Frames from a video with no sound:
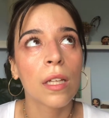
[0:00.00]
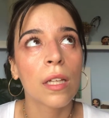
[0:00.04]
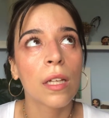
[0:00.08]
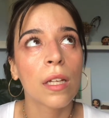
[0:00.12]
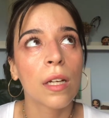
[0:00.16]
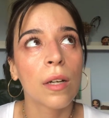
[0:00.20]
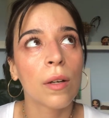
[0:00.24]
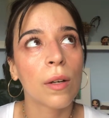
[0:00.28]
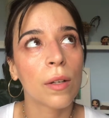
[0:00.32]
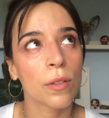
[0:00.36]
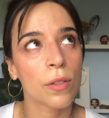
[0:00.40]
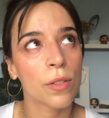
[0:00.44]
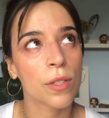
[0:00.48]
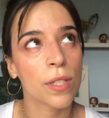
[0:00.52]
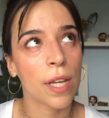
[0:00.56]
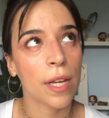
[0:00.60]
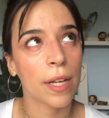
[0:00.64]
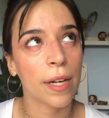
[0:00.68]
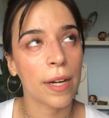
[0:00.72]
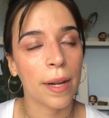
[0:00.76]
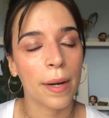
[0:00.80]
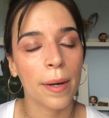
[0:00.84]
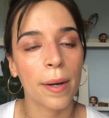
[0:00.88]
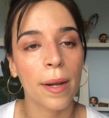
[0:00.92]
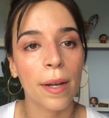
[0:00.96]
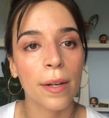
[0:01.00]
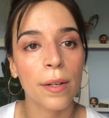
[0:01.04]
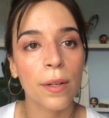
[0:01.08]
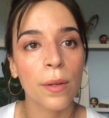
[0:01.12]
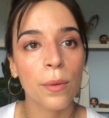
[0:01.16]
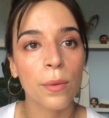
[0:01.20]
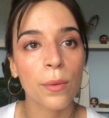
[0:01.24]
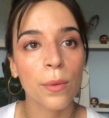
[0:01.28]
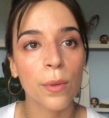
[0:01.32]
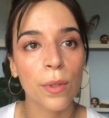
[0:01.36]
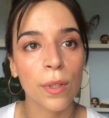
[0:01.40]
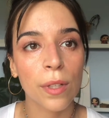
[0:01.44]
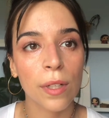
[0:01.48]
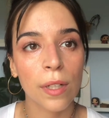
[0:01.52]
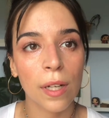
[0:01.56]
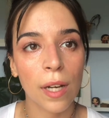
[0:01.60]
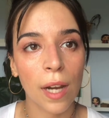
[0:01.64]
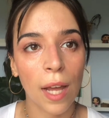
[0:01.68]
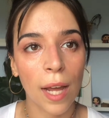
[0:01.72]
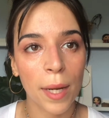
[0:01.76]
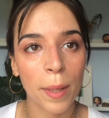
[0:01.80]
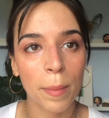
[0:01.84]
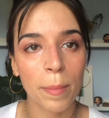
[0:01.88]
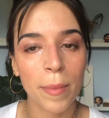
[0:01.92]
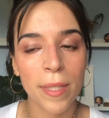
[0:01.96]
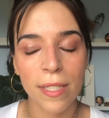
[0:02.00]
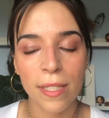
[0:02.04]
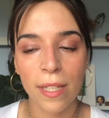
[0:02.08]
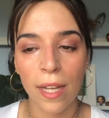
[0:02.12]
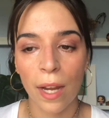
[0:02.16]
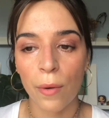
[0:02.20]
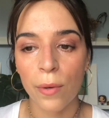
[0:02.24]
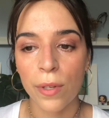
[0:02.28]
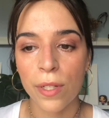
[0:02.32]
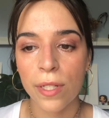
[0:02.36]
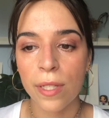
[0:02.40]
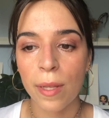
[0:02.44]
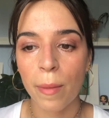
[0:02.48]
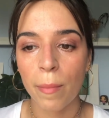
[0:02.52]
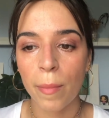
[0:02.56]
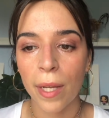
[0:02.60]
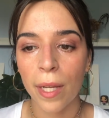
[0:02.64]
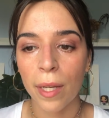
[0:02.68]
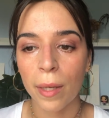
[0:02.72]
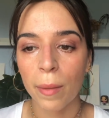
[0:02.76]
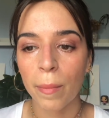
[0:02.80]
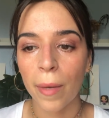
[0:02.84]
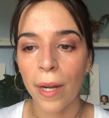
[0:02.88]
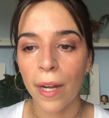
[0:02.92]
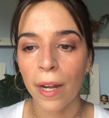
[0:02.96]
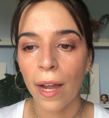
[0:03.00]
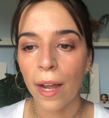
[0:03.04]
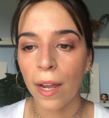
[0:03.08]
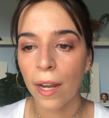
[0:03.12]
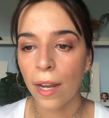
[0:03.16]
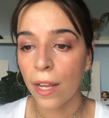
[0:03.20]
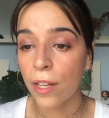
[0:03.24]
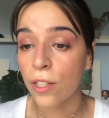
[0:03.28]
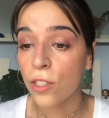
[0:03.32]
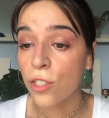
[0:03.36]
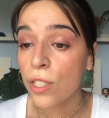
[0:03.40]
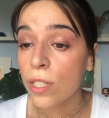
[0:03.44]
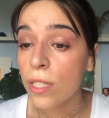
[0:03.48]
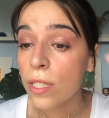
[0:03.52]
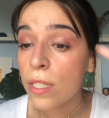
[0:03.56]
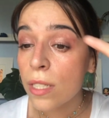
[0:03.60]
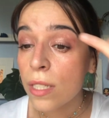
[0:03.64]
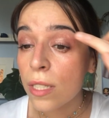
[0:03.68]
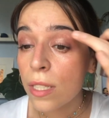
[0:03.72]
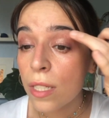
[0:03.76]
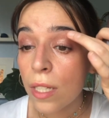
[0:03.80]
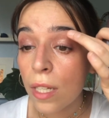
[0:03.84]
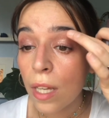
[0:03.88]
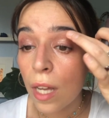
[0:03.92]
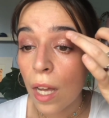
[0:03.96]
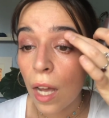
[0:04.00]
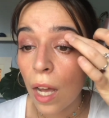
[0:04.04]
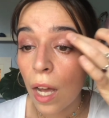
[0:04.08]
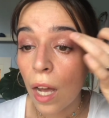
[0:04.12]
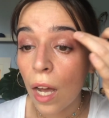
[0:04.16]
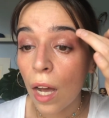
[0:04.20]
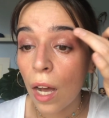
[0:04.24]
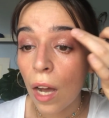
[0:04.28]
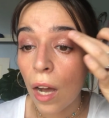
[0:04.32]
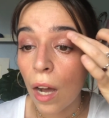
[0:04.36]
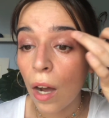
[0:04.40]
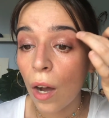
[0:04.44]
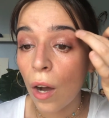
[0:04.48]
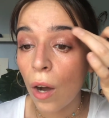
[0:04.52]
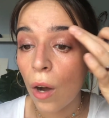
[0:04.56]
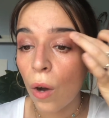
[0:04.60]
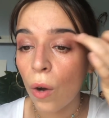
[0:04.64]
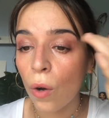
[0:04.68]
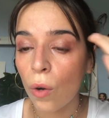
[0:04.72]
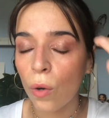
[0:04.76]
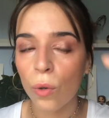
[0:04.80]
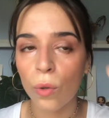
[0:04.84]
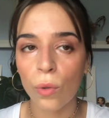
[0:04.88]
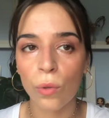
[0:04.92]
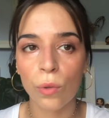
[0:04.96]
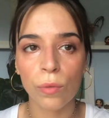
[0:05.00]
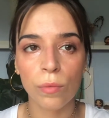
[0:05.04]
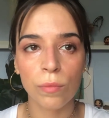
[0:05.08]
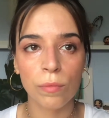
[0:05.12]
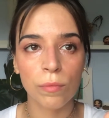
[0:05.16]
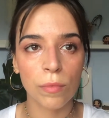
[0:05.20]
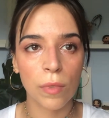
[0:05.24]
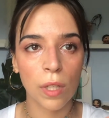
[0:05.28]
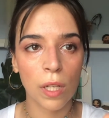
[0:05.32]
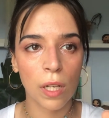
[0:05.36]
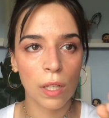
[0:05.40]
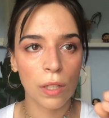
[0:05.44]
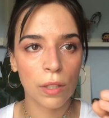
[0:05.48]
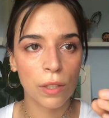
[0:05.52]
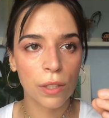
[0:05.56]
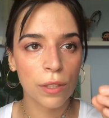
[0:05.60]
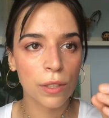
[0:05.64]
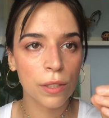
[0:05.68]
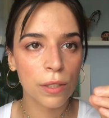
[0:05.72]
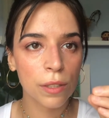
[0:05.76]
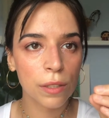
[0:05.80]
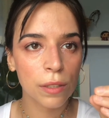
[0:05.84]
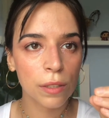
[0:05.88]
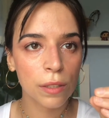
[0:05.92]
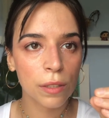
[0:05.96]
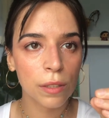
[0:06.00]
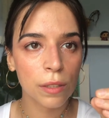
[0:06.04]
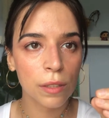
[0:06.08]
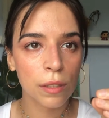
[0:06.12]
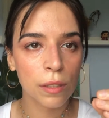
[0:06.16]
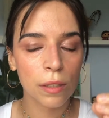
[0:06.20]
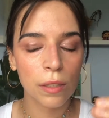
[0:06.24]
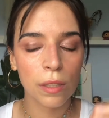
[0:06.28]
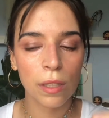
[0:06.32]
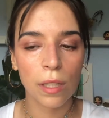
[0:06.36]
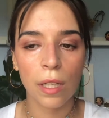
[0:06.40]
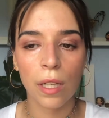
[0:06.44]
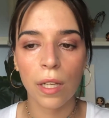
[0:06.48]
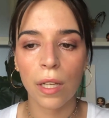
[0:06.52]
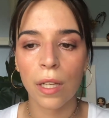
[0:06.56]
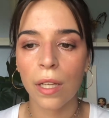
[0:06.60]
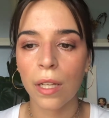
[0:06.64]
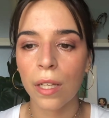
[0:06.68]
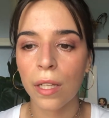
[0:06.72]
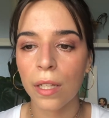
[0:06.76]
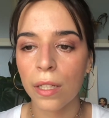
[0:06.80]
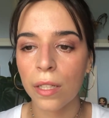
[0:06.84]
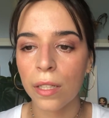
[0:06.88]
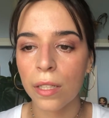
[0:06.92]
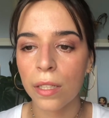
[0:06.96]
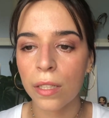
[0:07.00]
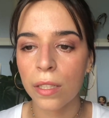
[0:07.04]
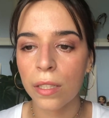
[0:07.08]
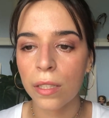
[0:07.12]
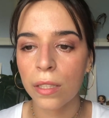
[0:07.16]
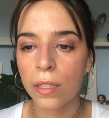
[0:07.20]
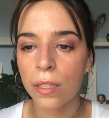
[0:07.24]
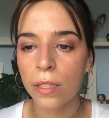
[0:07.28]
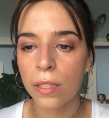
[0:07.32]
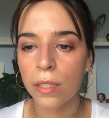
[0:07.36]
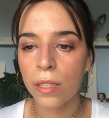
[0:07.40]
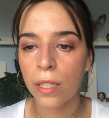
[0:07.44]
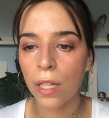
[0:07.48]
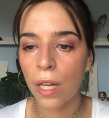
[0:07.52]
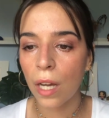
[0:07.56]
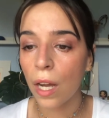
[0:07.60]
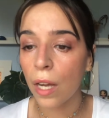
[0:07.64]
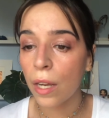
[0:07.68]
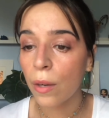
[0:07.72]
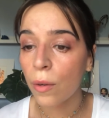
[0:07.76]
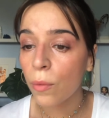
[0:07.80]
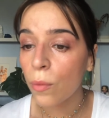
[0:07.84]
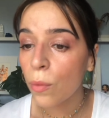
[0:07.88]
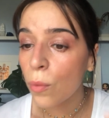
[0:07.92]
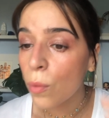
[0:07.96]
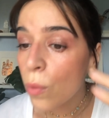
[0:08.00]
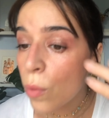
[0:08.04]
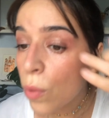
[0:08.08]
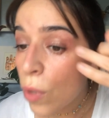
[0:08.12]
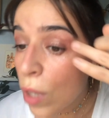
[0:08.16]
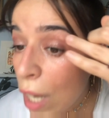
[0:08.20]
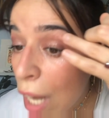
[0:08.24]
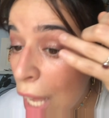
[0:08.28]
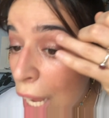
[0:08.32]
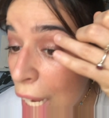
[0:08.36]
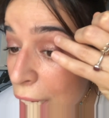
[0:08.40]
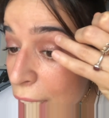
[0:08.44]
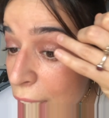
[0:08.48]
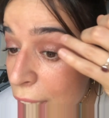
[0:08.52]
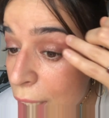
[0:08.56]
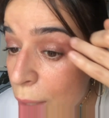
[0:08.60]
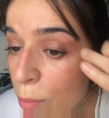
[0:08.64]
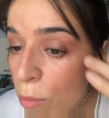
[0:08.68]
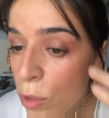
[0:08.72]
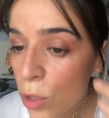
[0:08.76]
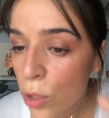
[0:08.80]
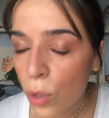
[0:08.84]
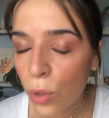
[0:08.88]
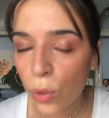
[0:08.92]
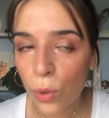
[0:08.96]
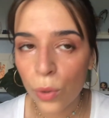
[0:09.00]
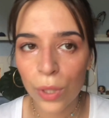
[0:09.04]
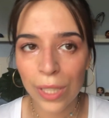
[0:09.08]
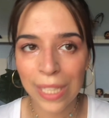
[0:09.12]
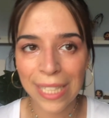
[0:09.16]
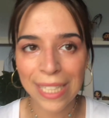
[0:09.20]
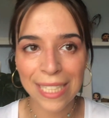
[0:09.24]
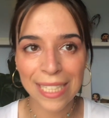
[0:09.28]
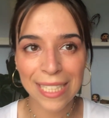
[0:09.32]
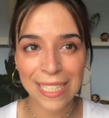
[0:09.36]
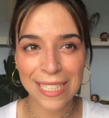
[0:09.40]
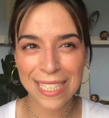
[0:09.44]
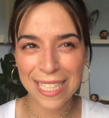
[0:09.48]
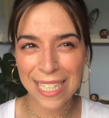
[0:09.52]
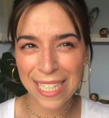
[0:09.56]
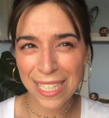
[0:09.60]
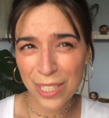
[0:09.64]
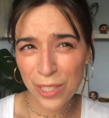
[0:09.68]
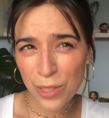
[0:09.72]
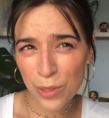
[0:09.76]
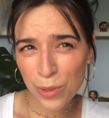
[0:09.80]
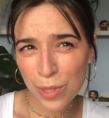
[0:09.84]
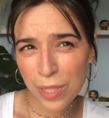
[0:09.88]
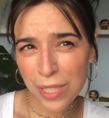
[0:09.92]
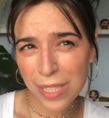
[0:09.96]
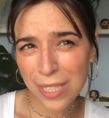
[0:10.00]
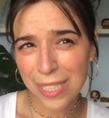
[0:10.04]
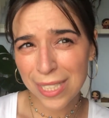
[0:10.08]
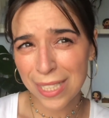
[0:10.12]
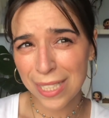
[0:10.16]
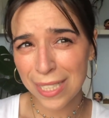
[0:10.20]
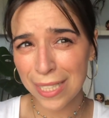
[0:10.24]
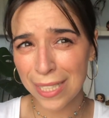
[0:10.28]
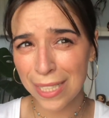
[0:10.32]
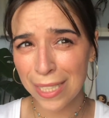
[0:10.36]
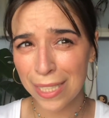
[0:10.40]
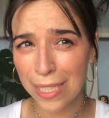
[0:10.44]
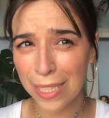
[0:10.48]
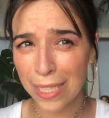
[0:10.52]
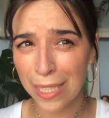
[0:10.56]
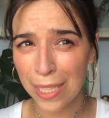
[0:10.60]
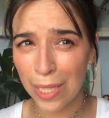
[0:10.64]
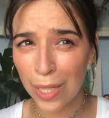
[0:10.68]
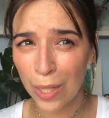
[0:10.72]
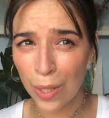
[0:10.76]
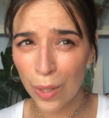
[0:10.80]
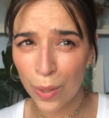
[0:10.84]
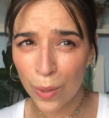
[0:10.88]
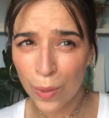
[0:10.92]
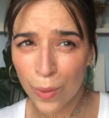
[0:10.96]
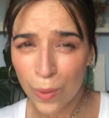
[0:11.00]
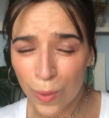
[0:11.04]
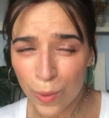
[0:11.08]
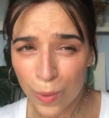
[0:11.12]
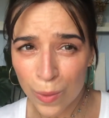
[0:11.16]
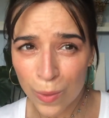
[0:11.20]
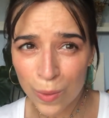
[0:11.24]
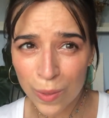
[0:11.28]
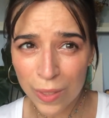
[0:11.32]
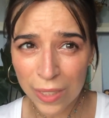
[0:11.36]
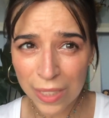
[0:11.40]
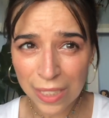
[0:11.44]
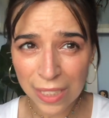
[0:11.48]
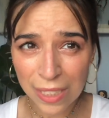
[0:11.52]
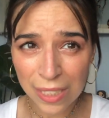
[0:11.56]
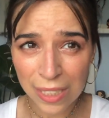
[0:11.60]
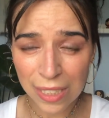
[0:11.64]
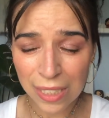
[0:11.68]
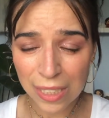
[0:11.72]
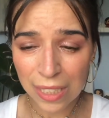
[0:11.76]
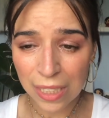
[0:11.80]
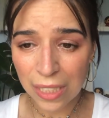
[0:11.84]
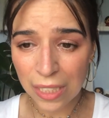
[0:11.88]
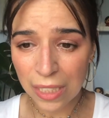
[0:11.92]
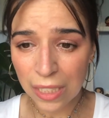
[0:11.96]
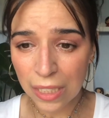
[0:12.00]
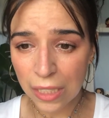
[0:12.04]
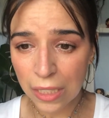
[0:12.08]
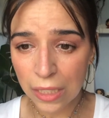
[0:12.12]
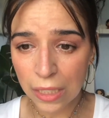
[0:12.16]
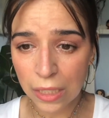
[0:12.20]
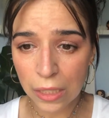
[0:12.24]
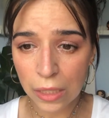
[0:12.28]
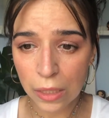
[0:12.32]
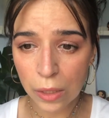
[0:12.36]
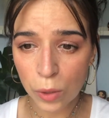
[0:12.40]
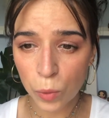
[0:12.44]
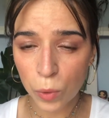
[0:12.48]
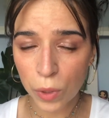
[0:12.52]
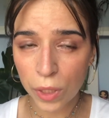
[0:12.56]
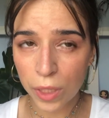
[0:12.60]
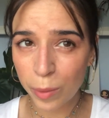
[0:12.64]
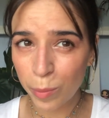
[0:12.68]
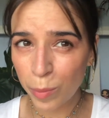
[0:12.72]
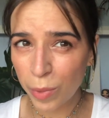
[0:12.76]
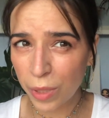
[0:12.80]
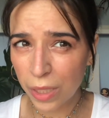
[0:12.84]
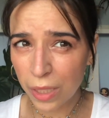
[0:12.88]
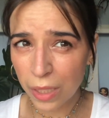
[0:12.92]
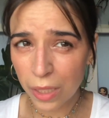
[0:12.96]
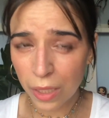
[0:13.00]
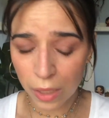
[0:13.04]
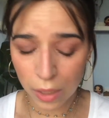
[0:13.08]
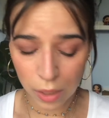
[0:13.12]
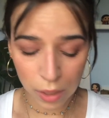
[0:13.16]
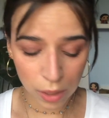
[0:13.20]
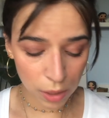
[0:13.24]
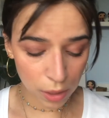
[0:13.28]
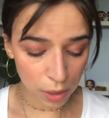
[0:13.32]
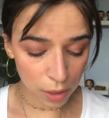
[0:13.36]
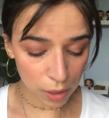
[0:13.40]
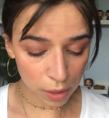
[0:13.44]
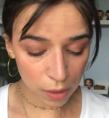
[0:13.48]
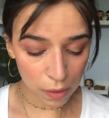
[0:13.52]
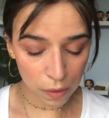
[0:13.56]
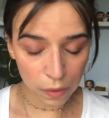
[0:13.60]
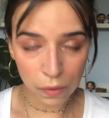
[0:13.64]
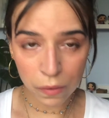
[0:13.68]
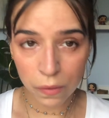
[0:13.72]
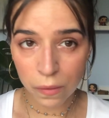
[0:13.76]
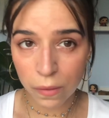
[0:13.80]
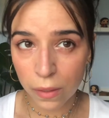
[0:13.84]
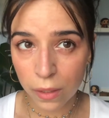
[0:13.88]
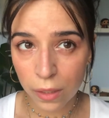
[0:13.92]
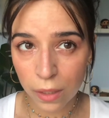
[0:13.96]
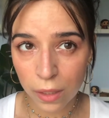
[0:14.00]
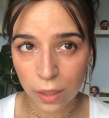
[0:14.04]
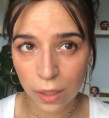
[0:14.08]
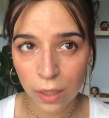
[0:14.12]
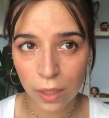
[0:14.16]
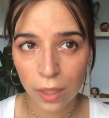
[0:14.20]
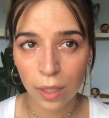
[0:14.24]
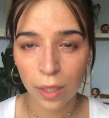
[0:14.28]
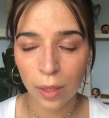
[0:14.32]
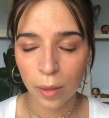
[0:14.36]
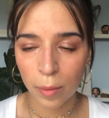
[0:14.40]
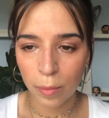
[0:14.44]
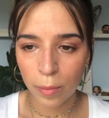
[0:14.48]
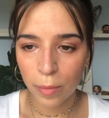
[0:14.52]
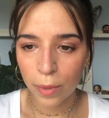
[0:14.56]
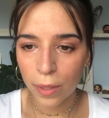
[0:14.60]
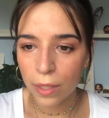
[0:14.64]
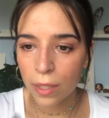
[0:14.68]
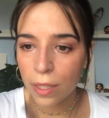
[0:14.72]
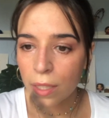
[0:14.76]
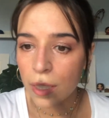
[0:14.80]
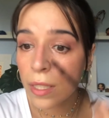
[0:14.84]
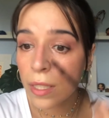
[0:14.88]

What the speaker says: how to say that, I don't like mascaras that make my eyelashes all cluttered, and I like them to look naturally long, wispy and curved. But